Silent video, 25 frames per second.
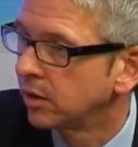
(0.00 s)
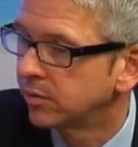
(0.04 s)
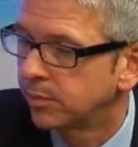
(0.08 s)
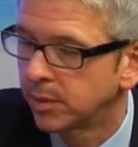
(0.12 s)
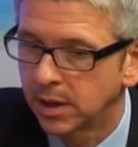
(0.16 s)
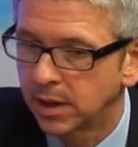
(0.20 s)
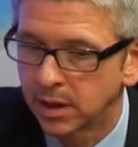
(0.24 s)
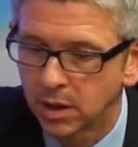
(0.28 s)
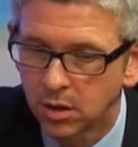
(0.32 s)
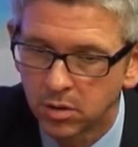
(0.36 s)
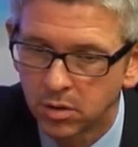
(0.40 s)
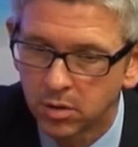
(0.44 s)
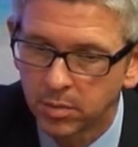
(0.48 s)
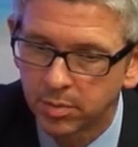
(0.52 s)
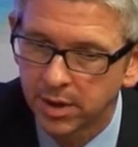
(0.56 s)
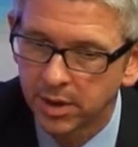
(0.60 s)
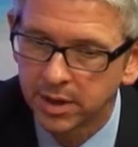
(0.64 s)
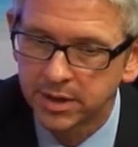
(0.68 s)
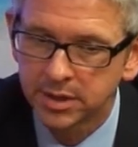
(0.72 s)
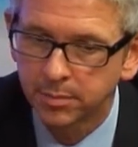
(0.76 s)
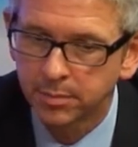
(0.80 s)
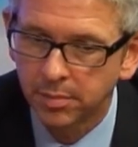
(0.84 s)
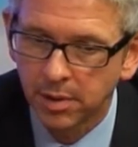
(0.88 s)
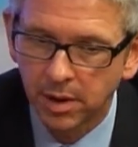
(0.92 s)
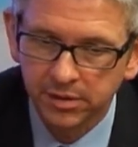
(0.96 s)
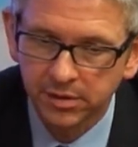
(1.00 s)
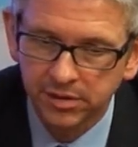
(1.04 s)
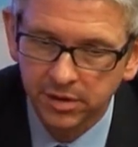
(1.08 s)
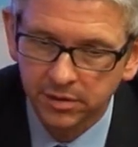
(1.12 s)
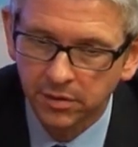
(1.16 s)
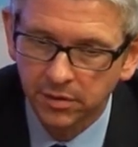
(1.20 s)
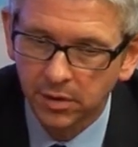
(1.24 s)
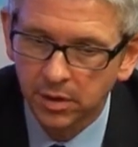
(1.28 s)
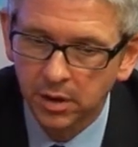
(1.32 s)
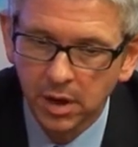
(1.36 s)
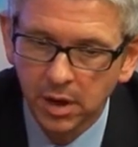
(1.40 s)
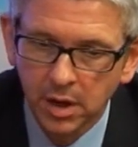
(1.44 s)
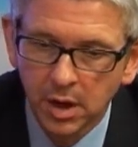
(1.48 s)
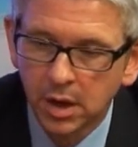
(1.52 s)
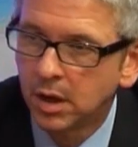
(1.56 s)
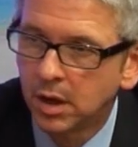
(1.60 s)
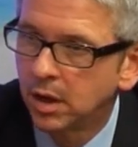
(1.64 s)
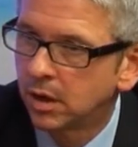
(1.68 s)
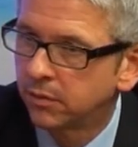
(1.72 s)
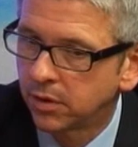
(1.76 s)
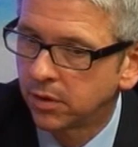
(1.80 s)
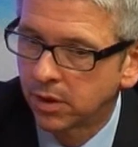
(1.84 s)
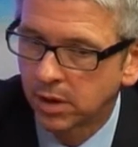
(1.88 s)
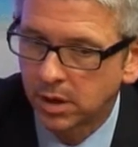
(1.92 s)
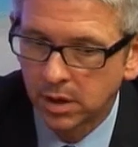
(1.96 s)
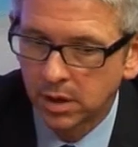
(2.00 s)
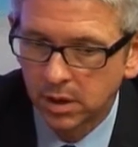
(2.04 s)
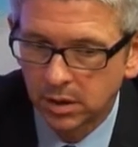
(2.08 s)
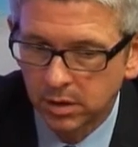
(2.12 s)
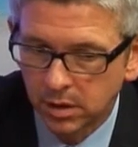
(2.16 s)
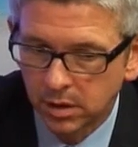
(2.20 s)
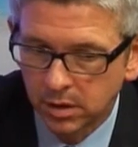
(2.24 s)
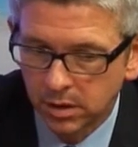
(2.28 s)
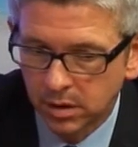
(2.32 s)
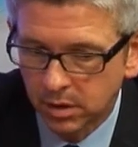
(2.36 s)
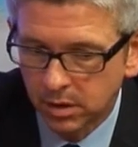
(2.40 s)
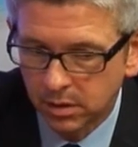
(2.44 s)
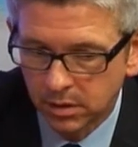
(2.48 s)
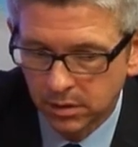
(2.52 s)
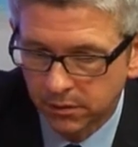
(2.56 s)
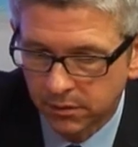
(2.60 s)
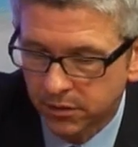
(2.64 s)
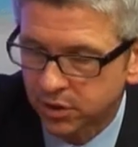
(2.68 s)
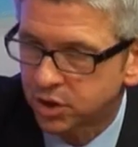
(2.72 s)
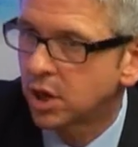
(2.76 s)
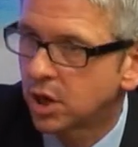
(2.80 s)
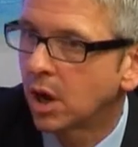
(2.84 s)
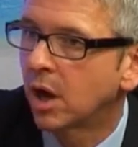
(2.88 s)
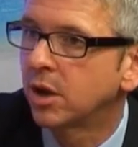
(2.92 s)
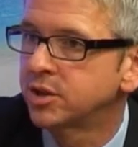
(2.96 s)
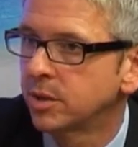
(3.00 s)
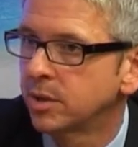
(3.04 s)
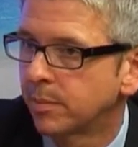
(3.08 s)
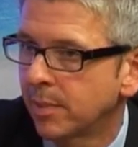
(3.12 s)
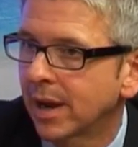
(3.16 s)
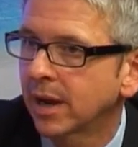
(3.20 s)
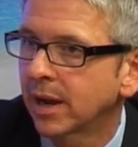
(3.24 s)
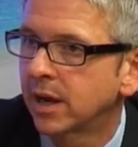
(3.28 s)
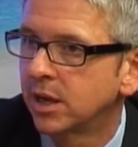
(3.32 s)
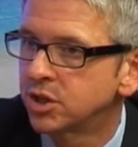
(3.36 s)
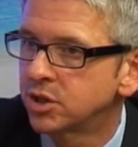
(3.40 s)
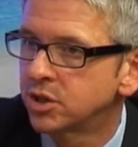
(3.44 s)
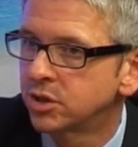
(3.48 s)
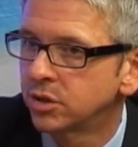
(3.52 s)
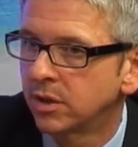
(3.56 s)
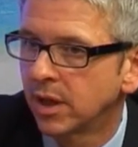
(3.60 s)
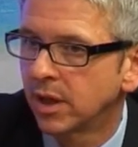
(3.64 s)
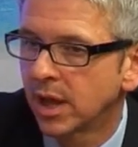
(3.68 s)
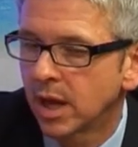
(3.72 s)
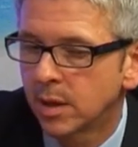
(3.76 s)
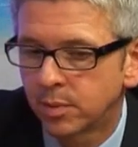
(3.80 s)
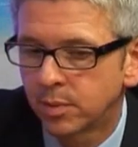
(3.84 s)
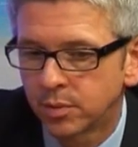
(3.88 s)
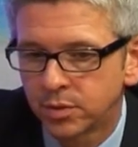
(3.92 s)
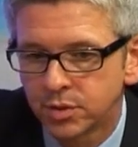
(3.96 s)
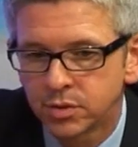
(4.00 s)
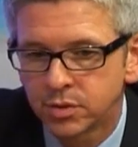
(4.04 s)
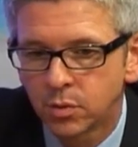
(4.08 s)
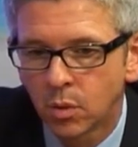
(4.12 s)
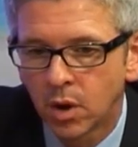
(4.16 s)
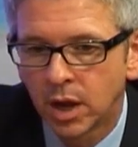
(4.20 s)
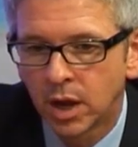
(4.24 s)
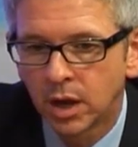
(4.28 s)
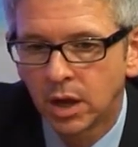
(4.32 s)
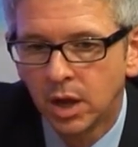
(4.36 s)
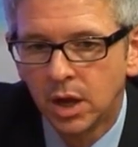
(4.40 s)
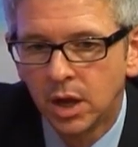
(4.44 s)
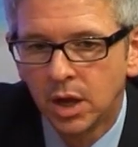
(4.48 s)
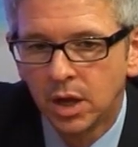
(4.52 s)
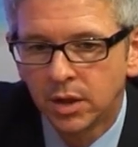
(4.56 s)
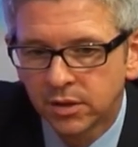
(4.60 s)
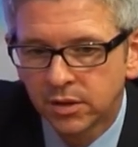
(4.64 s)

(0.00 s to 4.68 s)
it's being incorporated in the price of a charter package through the airport as well,